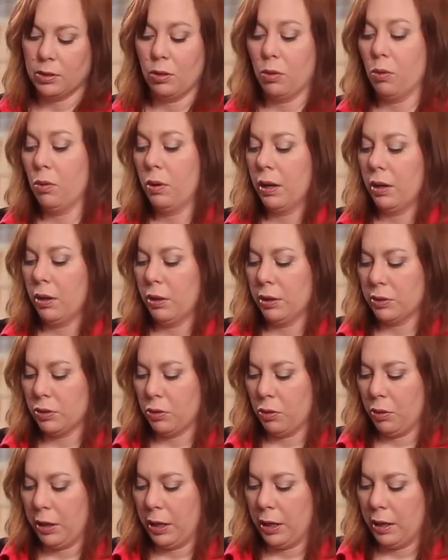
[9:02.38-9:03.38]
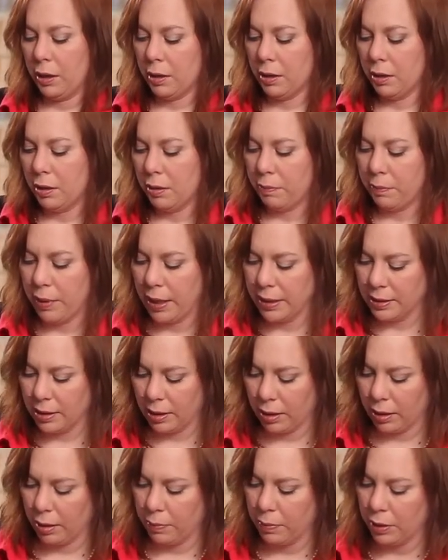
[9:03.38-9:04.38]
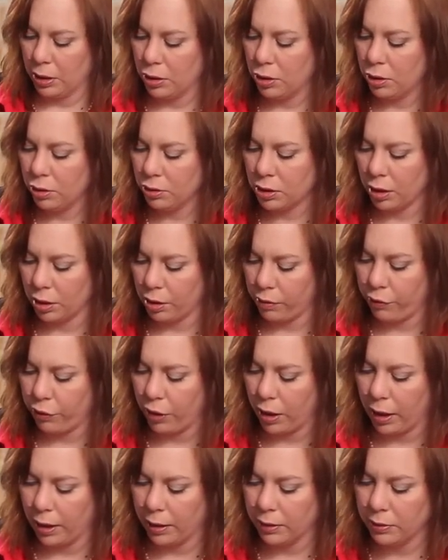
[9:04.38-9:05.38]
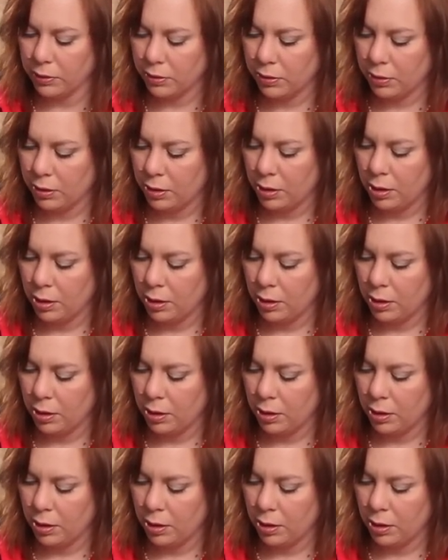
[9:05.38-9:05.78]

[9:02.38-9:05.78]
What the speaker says: the oil has already basically been used on the fries,